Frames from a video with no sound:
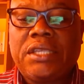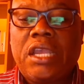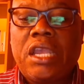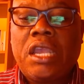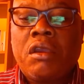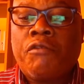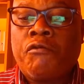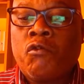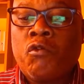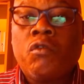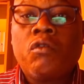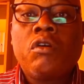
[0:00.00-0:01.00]
of Roe
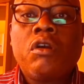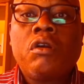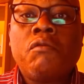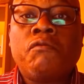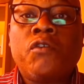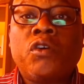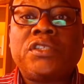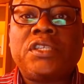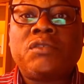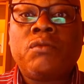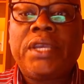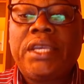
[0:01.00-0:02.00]
versus
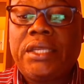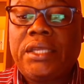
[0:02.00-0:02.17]
Wade,